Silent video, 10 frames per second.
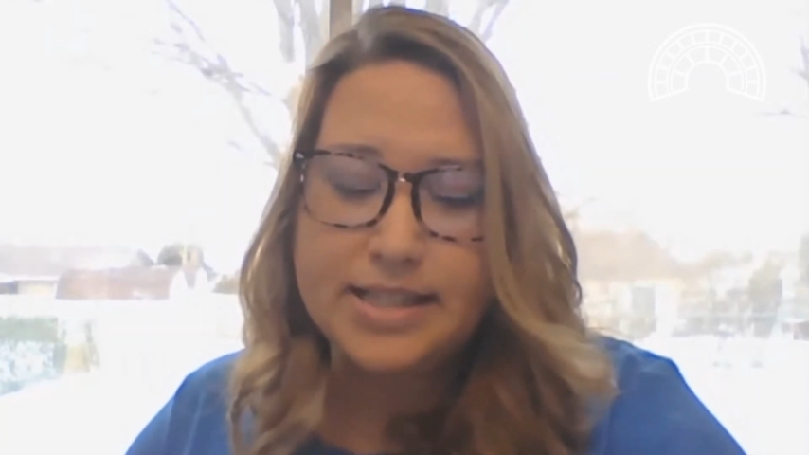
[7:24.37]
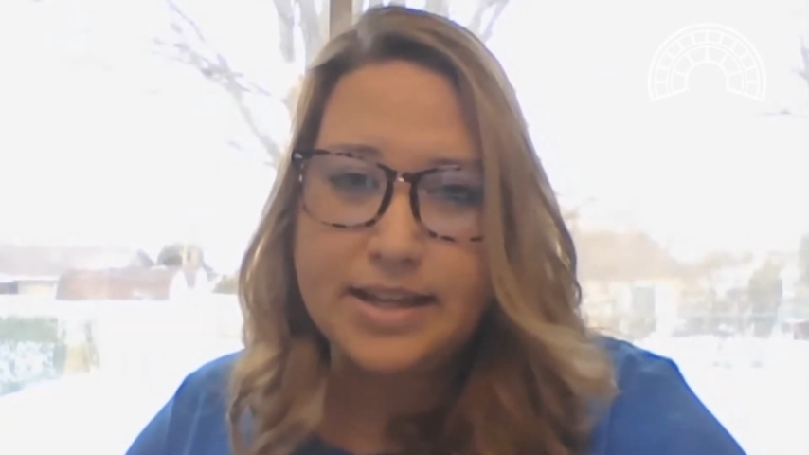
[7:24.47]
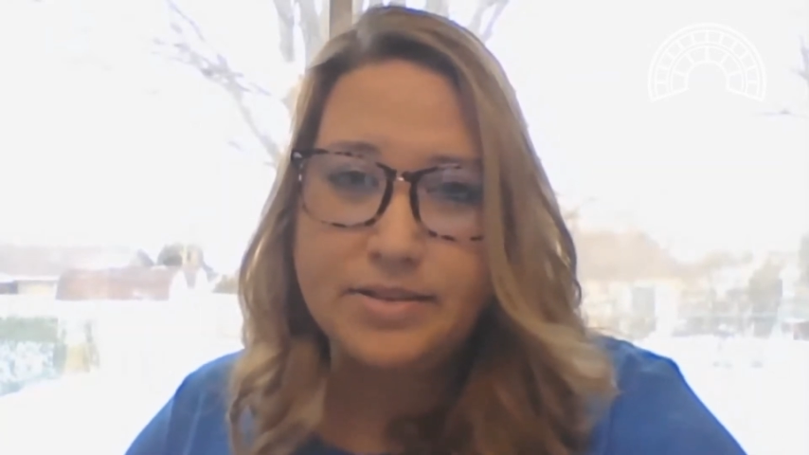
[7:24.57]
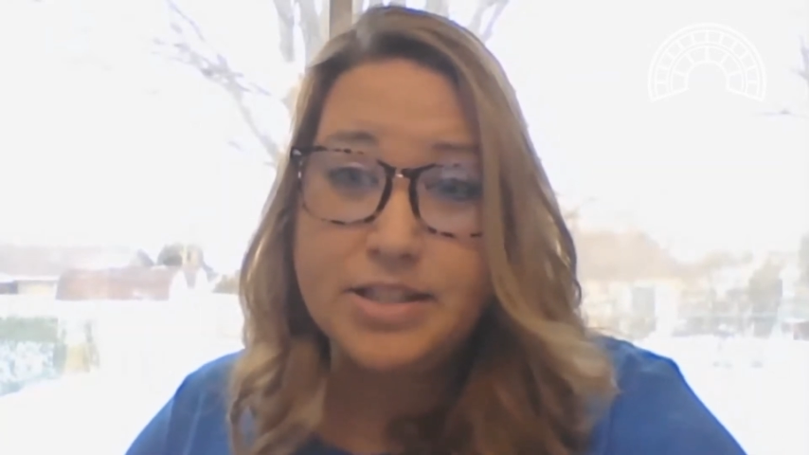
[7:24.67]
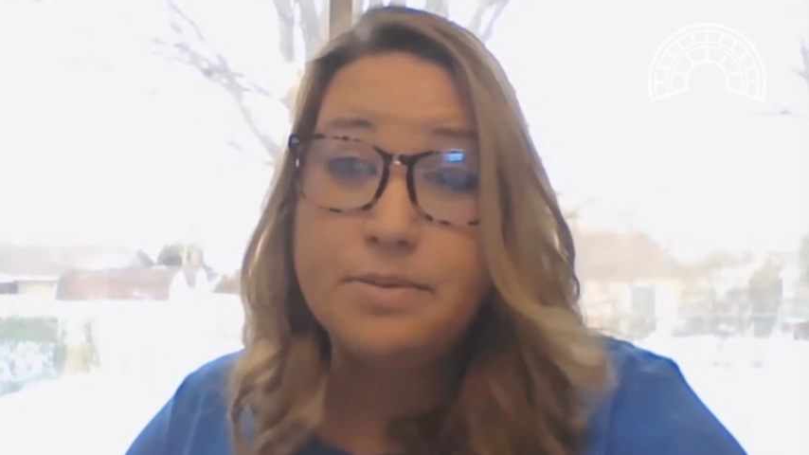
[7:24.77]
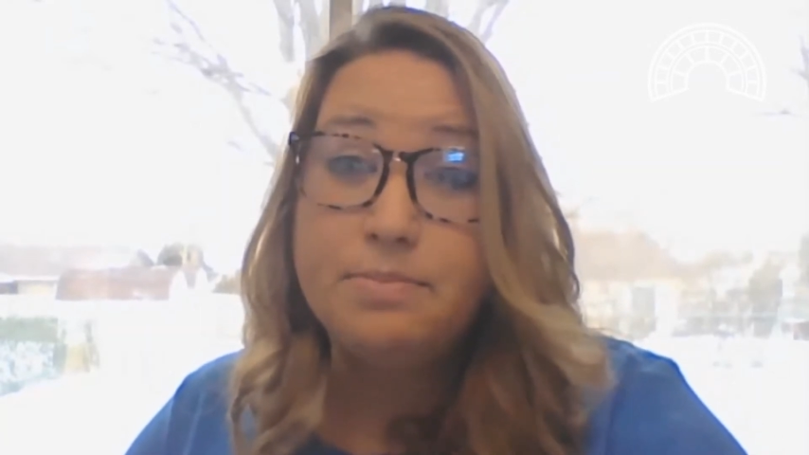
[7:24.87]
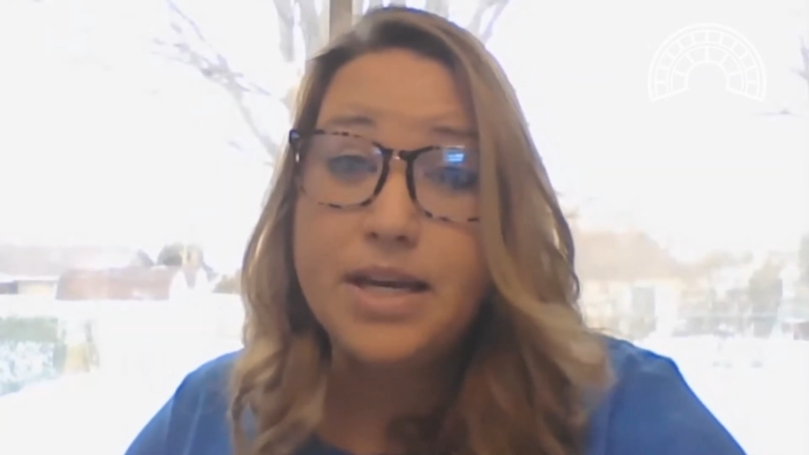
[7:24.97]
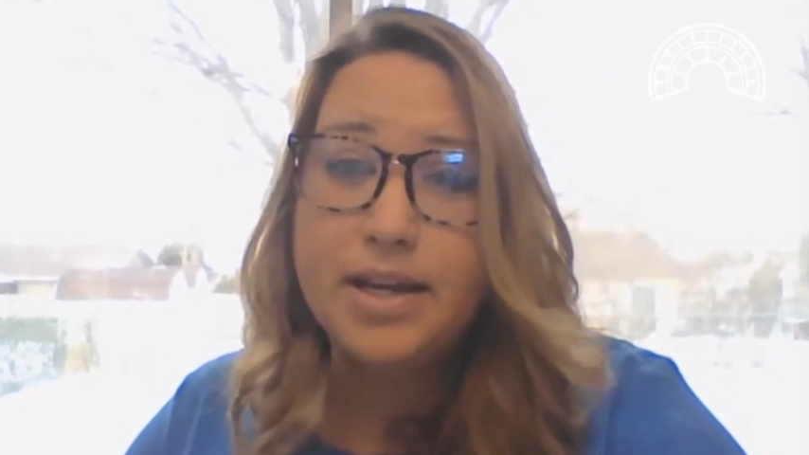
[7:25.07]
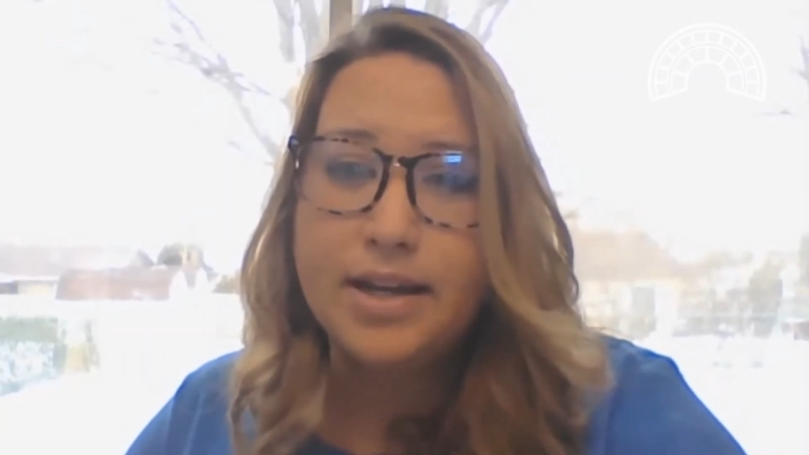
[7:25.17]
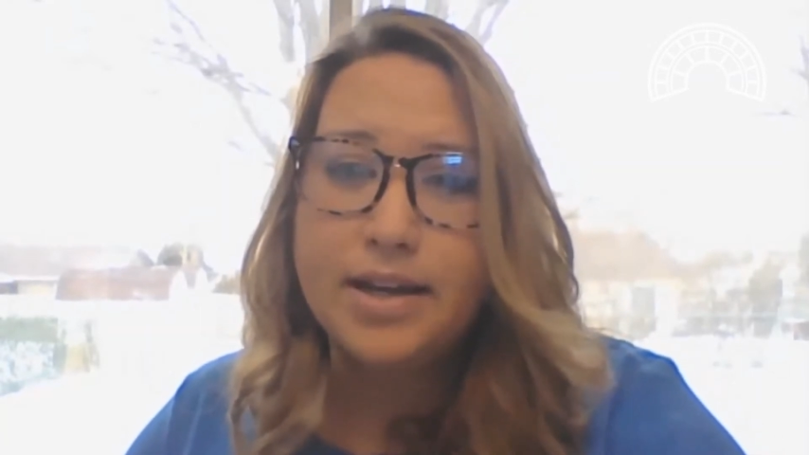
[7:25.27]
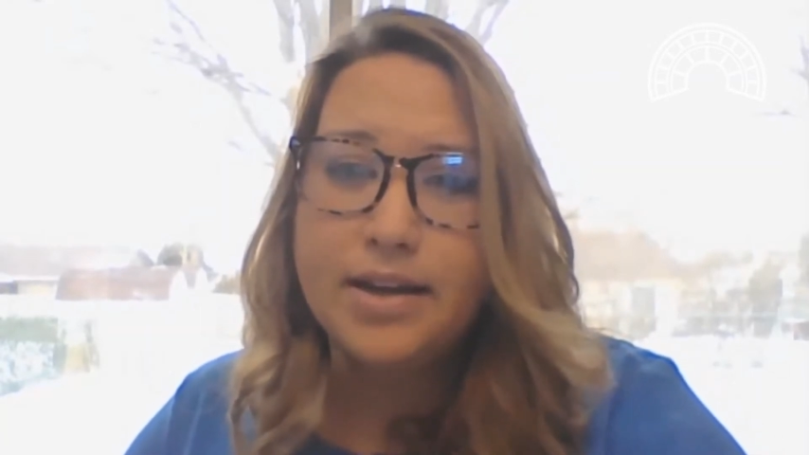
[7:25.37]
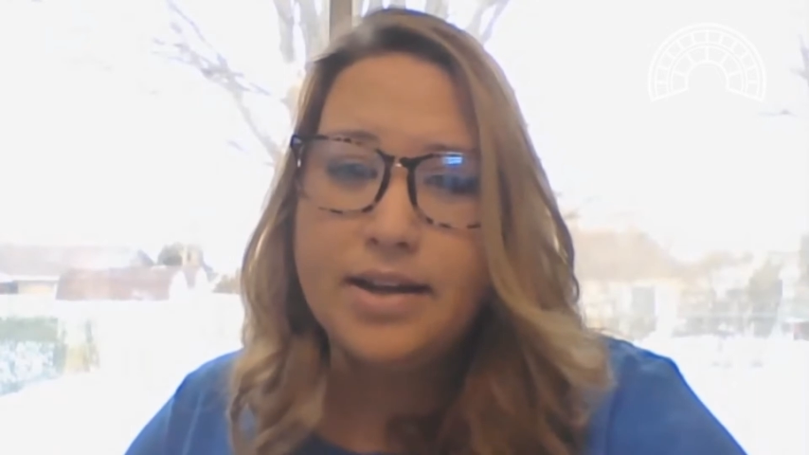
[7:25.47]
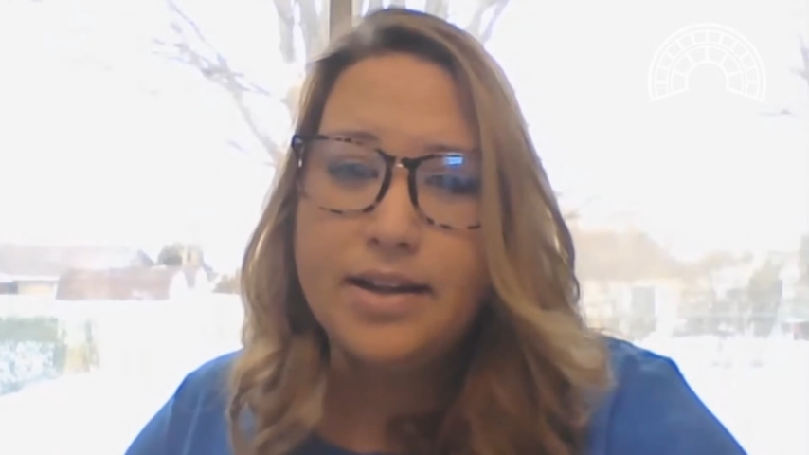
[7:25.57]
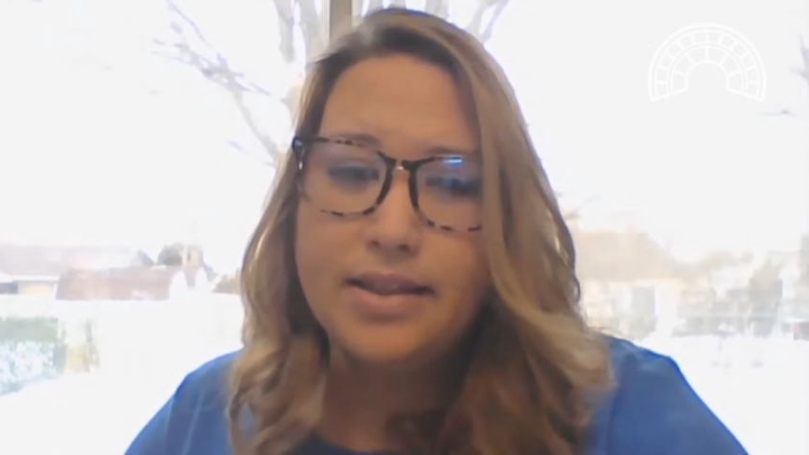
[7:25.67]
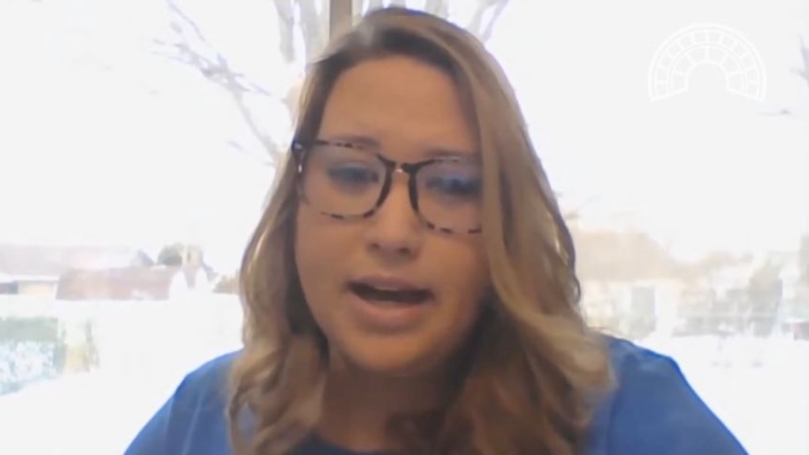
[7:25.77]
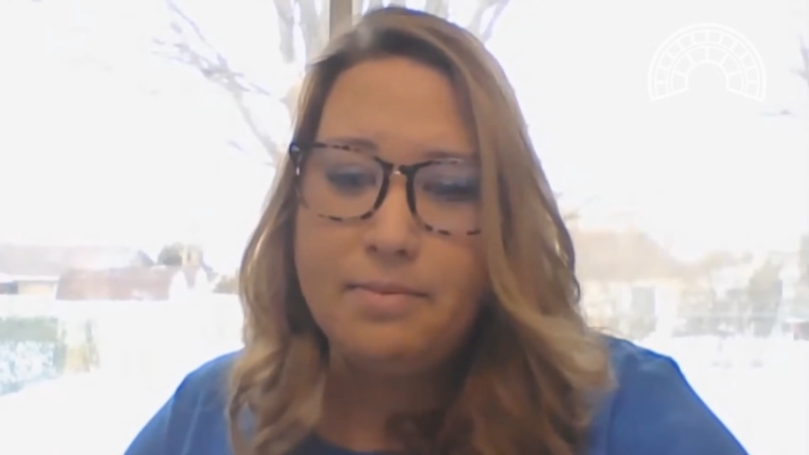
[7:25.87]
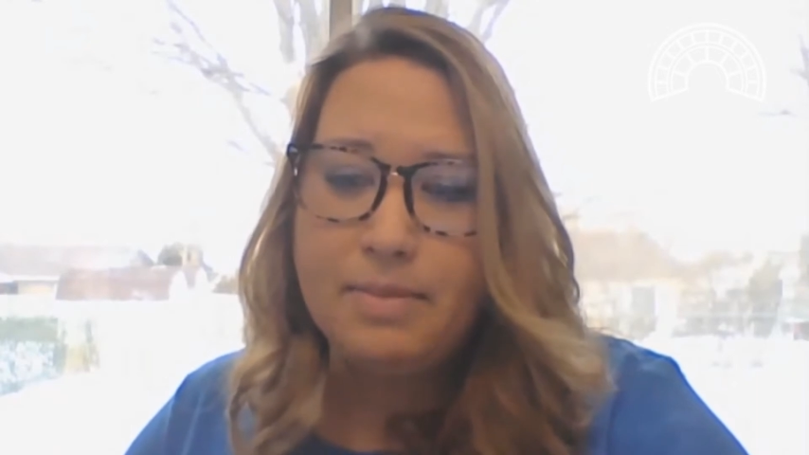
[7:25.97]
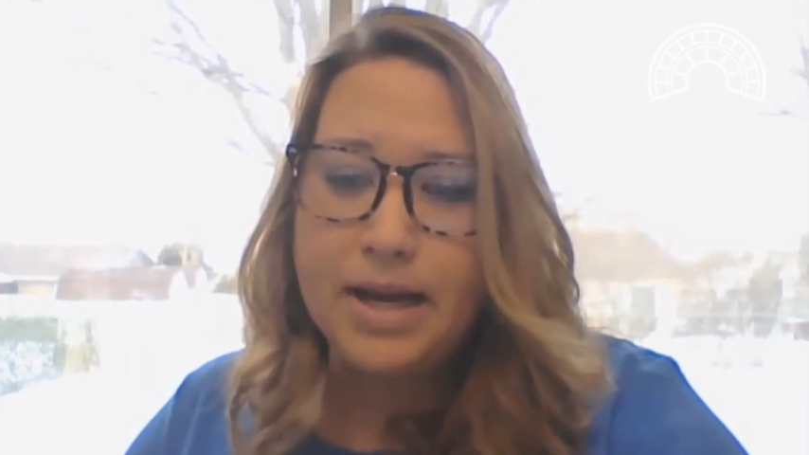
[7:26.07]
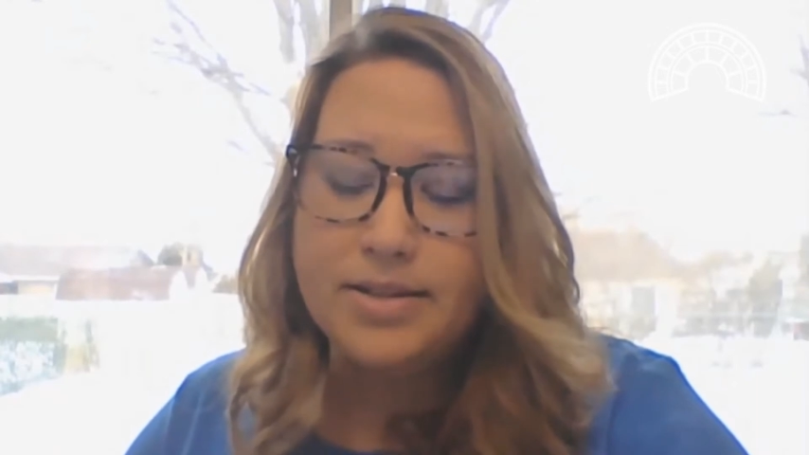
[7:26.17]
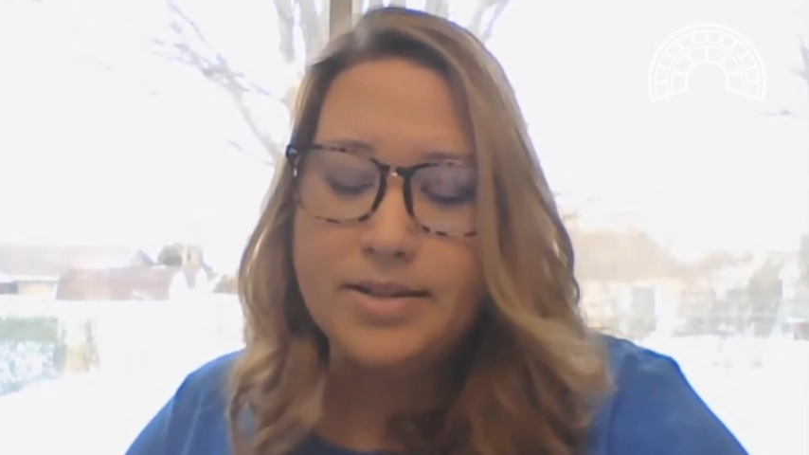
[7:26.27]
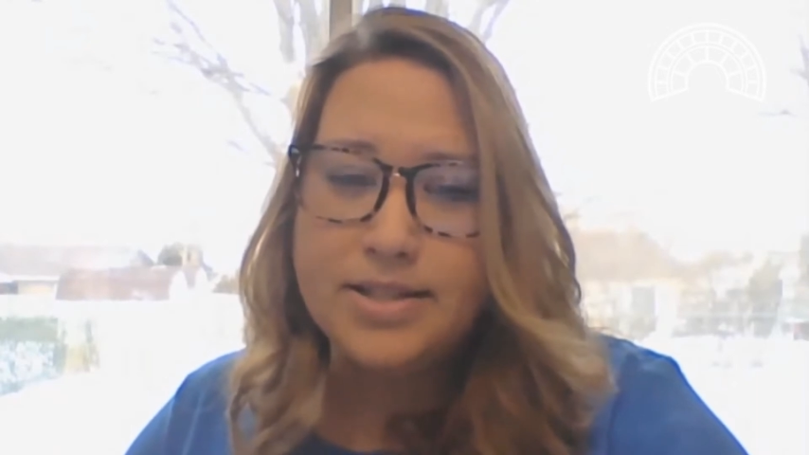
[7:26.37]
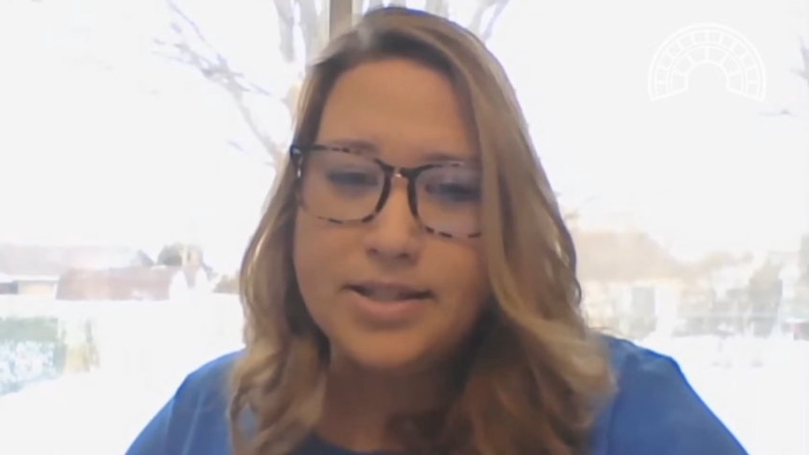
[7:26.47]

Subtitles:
And to me, that meant